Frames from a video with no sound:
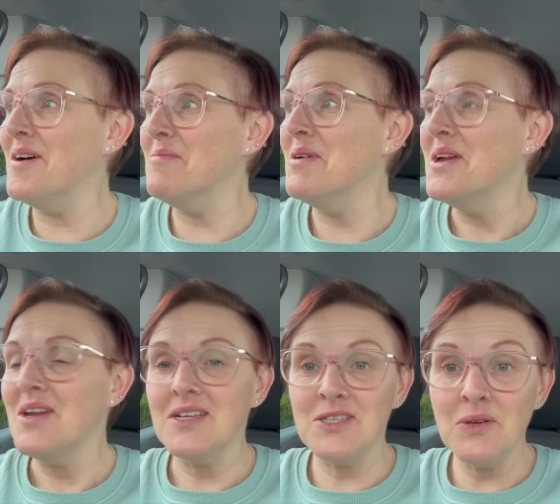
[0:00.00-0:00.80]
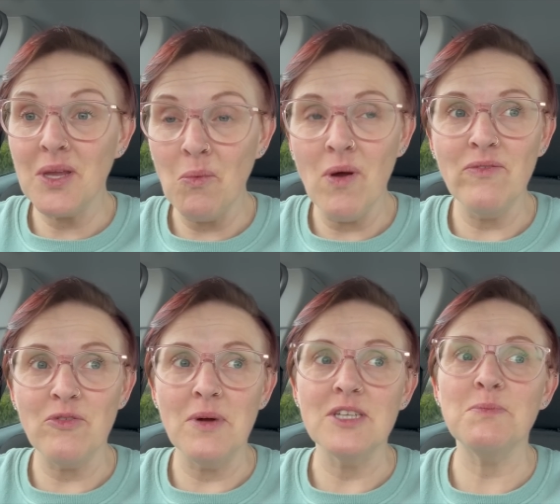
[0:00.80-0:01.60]
um, they only get one
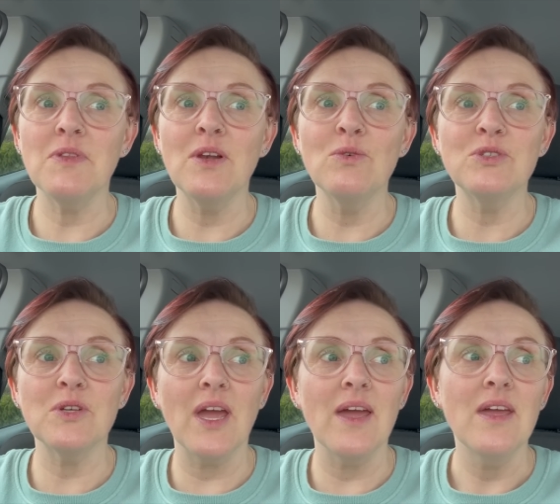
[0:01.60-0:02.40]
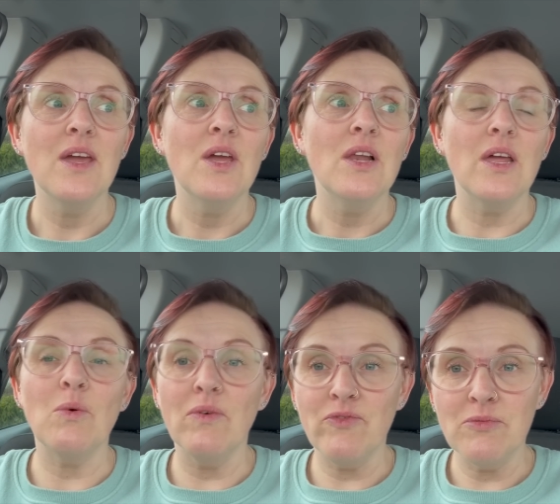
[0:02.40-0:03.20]
from us. But they'll also get like
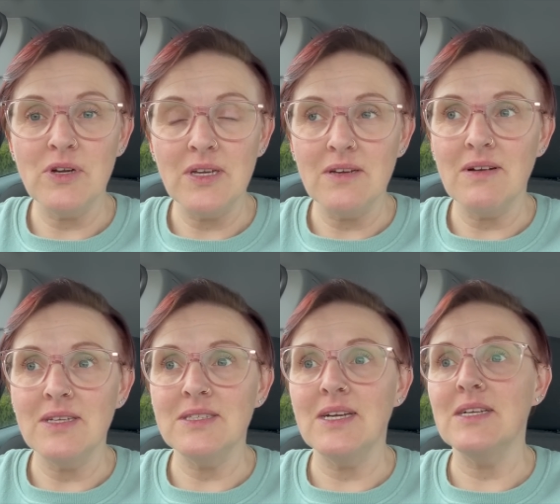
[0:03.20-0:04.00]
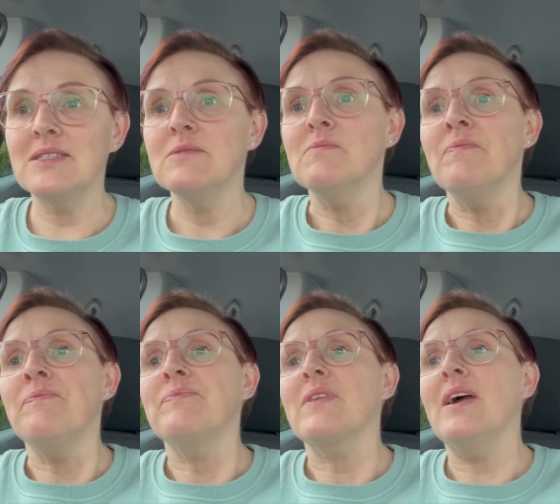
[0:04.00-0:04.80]
one from Granny and Grandad
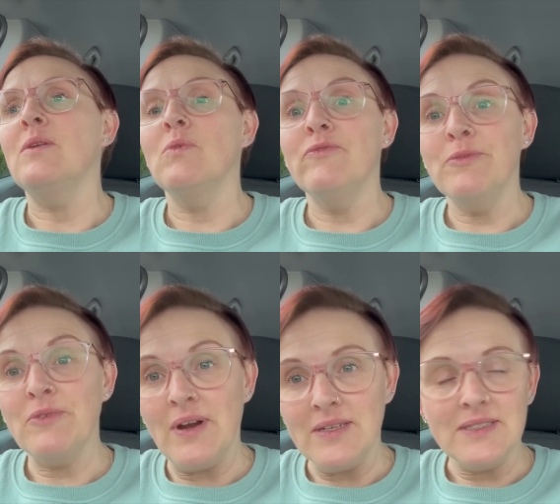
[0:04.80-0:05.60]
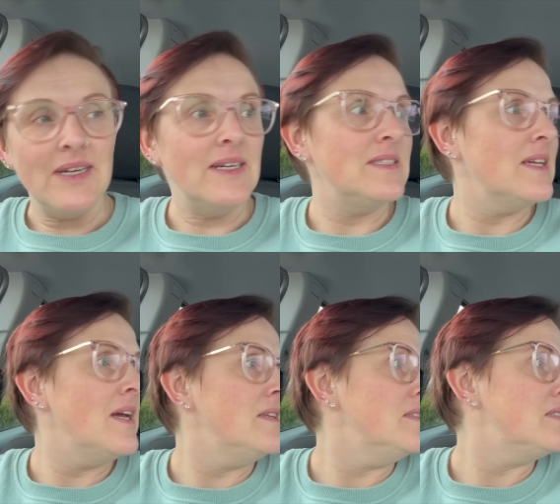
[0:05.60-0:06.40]
and one from Granddad,
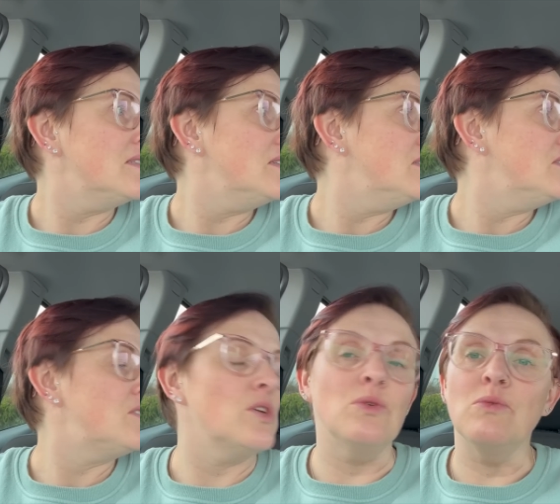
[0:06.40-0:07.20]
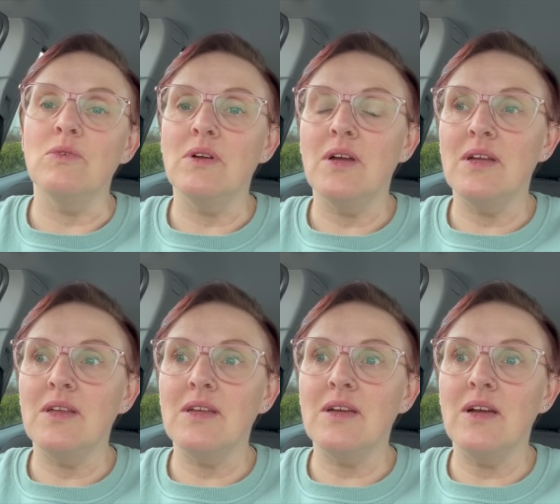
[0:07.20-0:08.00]
And so
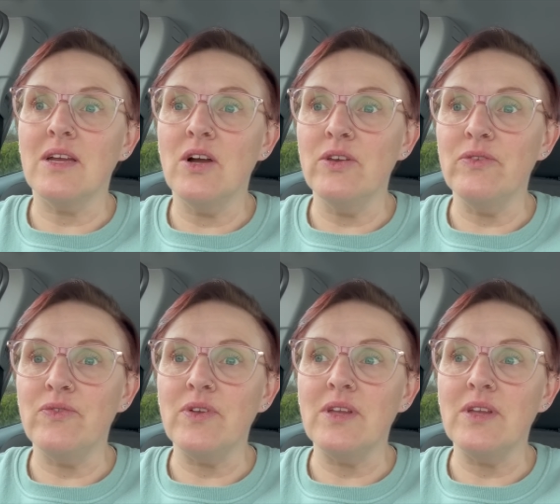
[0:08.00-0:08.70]
I kind of